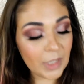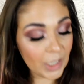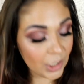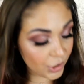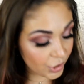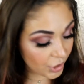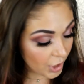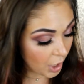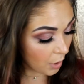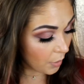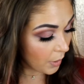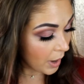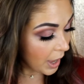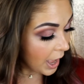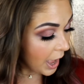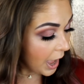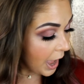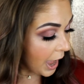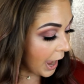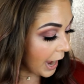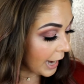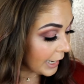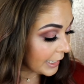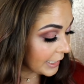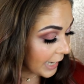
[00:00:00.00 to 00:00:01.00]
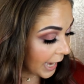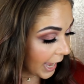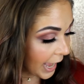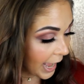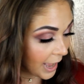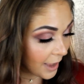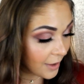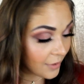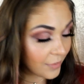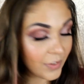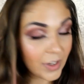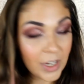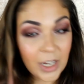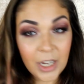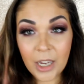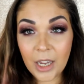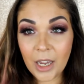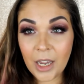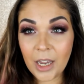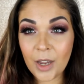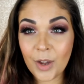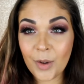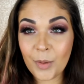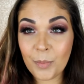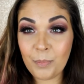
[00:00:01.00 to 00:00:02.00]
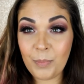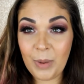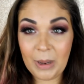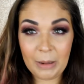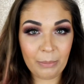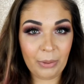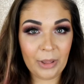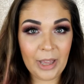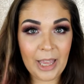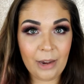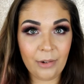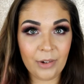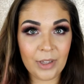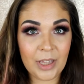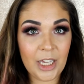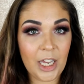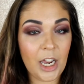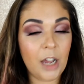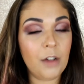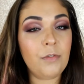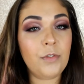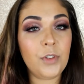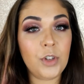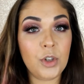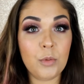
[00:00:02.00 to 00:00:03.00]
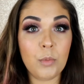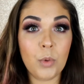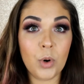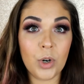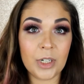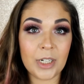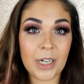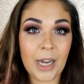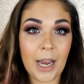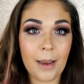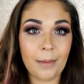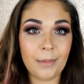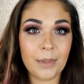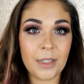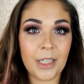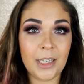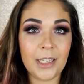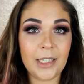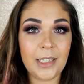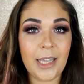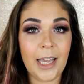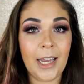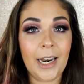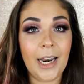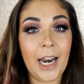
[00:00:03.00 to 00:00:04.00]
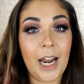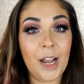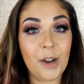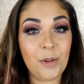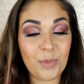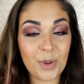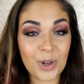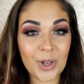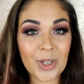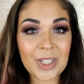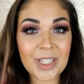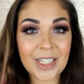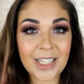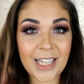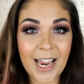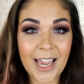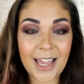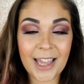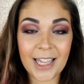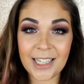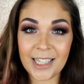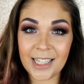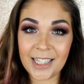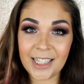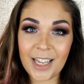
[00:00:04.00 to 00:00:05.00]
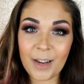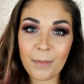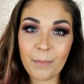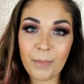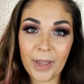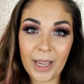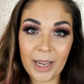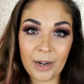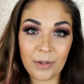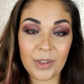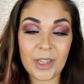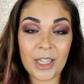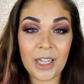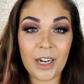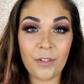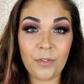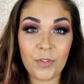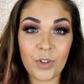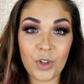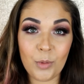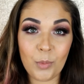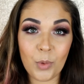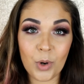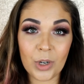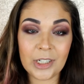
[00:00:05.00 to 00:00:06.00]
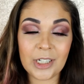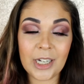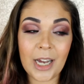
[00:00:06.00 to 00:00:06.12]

So I have been playing with it a few more times since then, and I will say that since I played with it a few more